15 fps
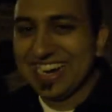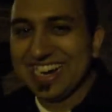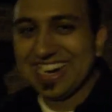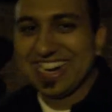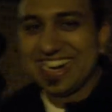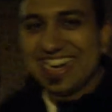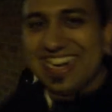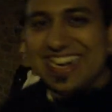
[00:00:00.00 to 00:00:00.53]
Joe,
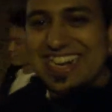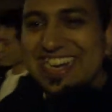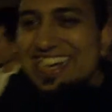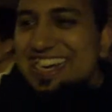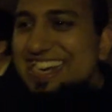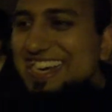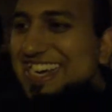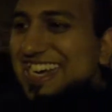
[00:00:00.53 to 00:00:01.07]
you were a team
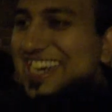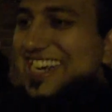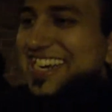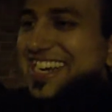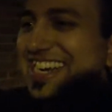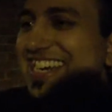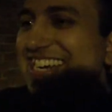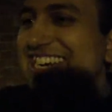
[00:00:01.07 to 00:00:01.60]
of team
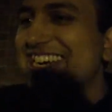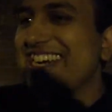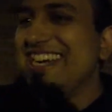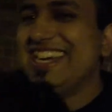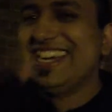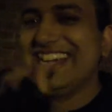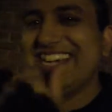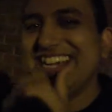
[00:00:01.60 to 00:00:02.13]
white, but a
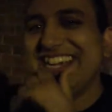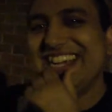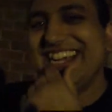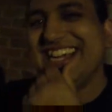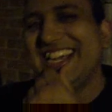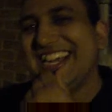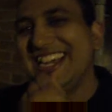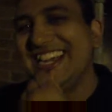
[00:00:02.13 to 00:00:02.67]
question I've always wanted
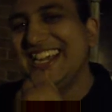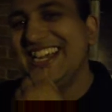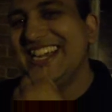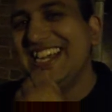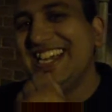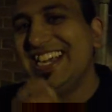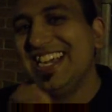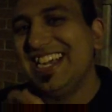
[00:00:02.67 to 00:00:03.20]
to ask is,
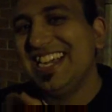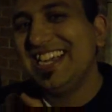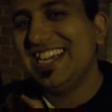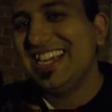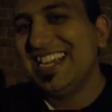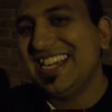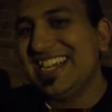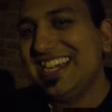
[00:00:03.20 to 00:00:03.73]
why were
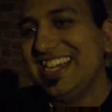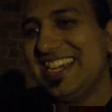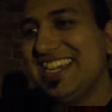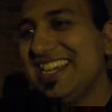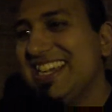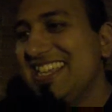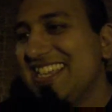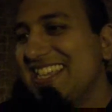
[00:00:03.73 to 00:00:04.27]
you a
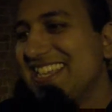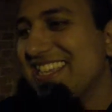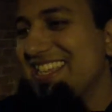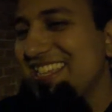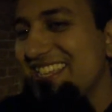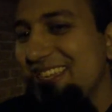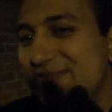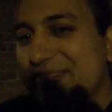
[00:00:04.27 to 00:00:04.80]
part of team
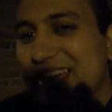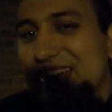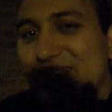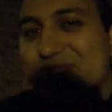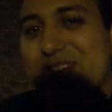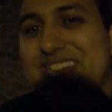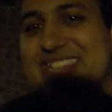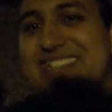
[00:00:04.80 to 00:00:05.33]
white? I'm
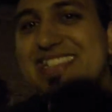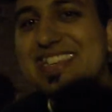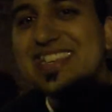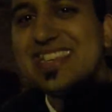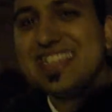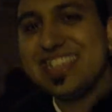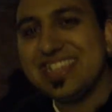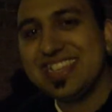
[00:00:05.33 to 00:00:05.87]
half white.
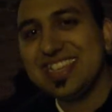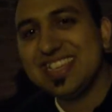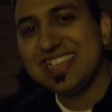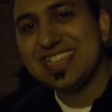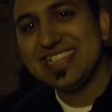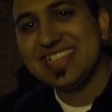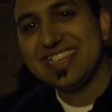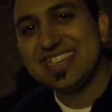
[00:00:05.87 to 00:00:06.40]
That
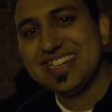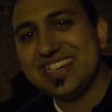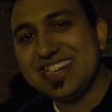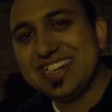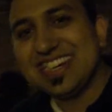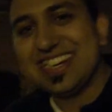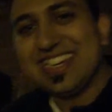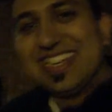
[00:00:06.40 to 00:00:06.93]
is true.